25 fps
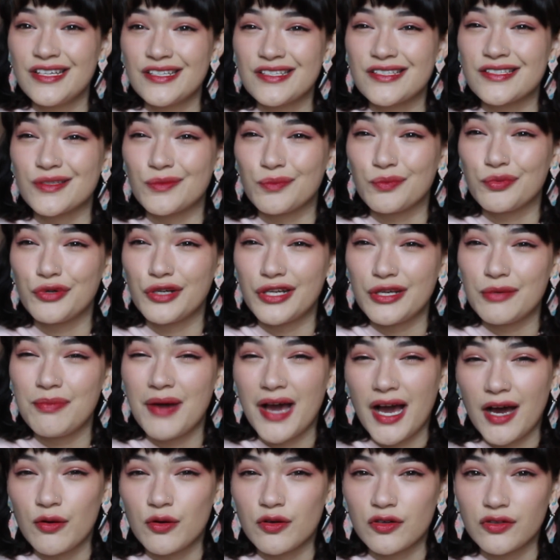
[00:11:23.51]
some pretty
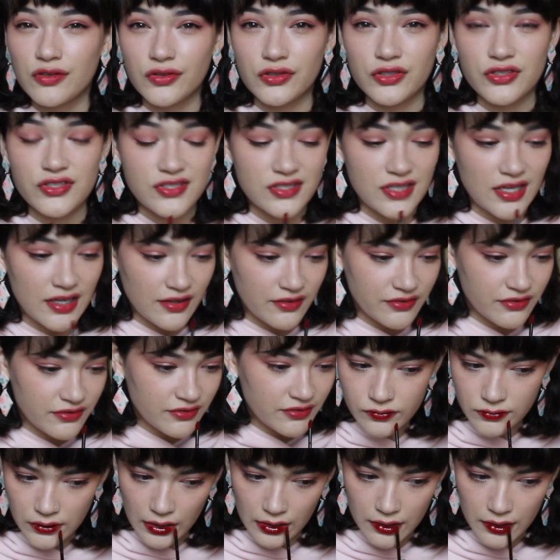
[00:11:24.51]
powerful stuff.